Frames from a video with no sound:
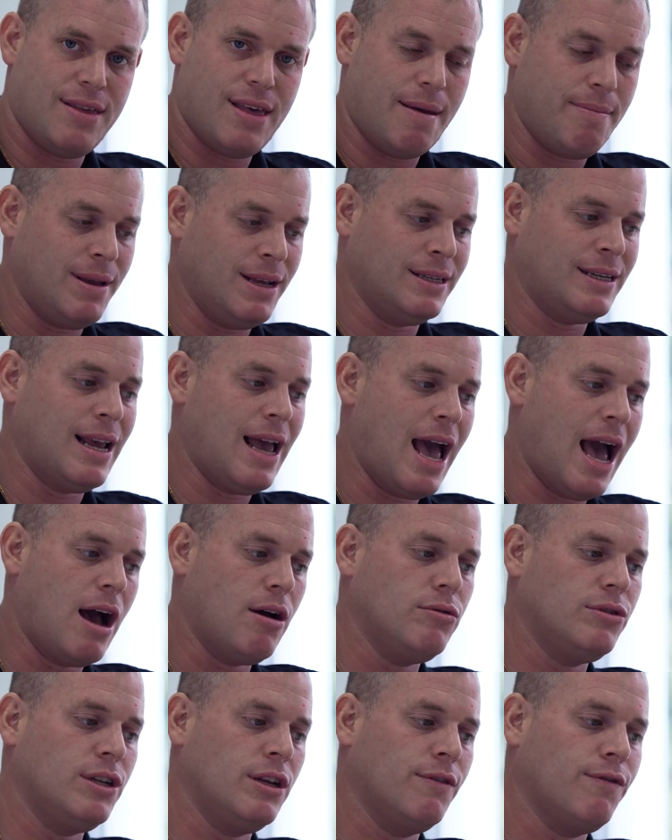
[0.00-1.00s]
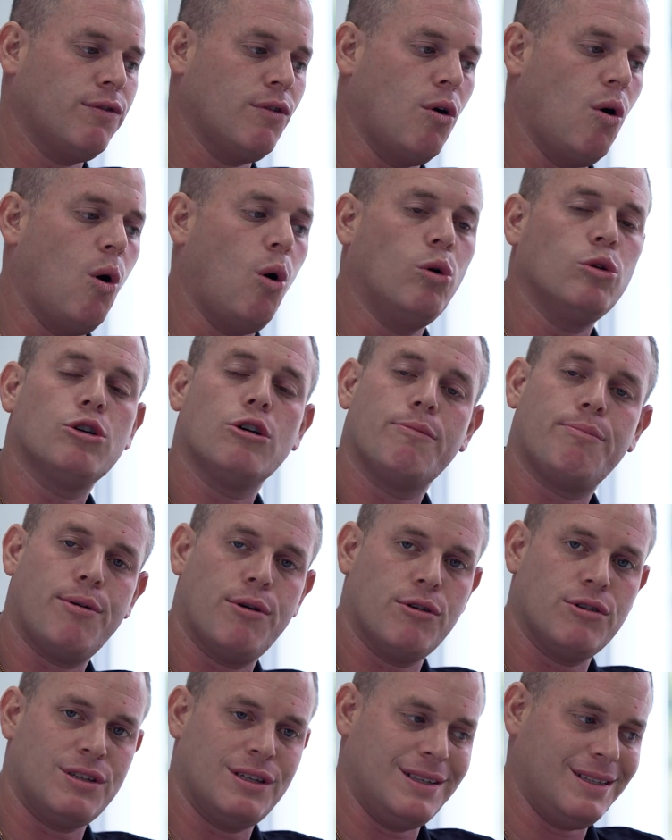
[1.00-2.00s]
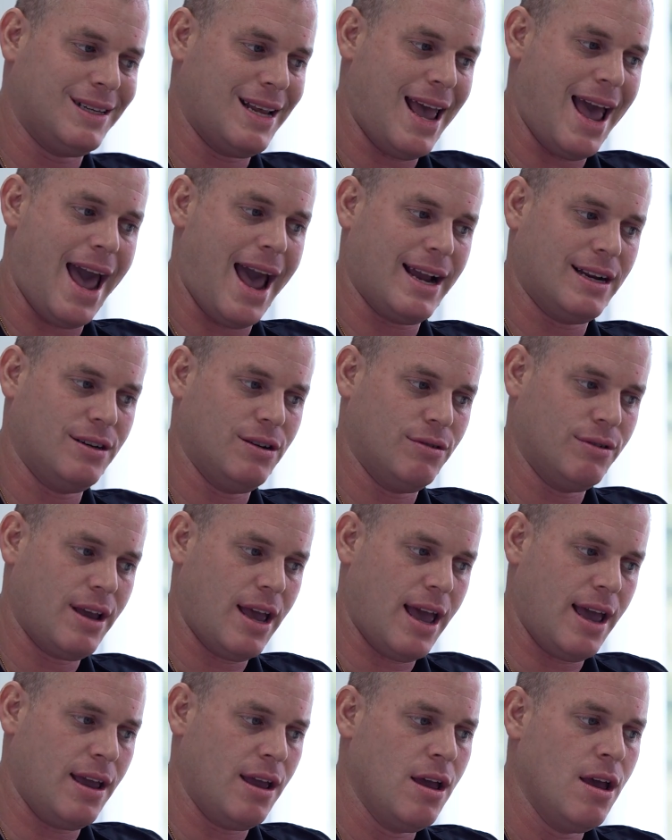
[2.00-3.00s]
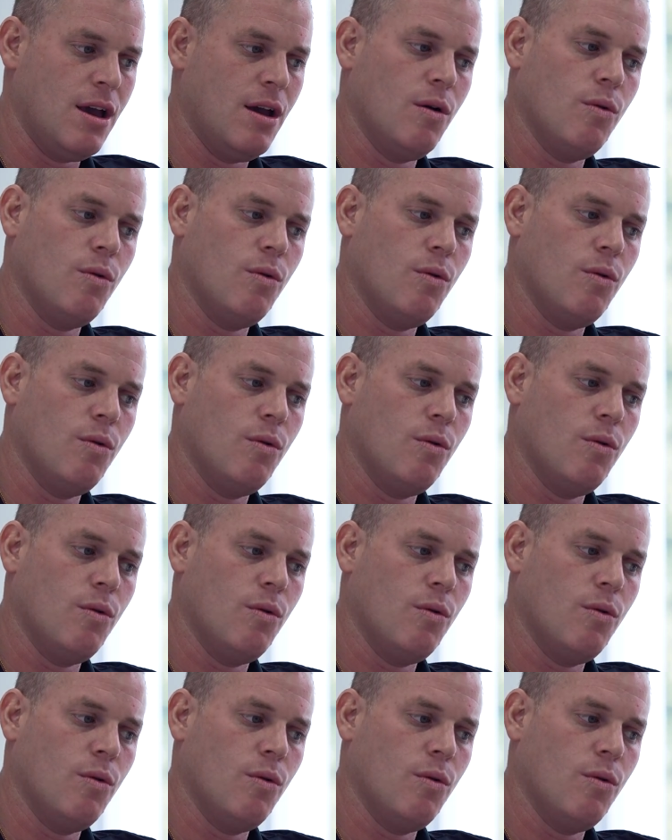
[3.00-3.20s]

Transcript: that means Housing for Older Persons Act, okay?